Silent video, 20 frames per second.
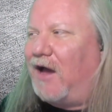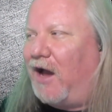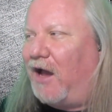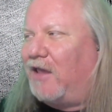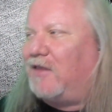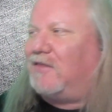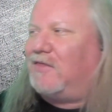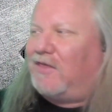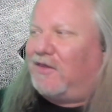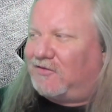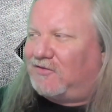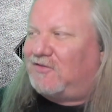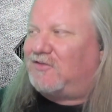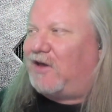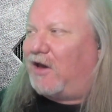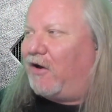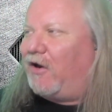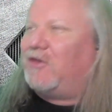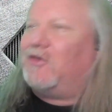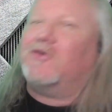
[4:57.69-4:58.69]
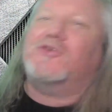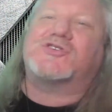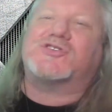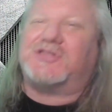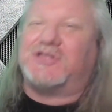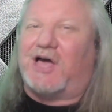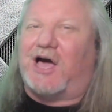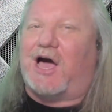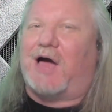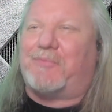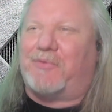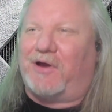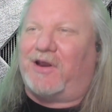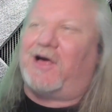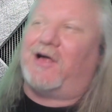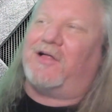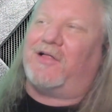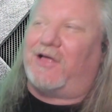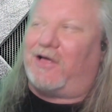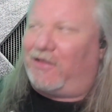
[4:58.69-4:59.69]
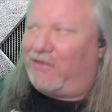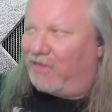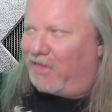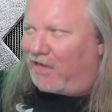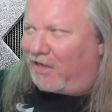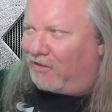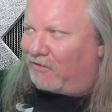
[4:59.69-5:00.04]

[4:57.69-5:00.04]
I This is how I usually operate. I'll, I'll,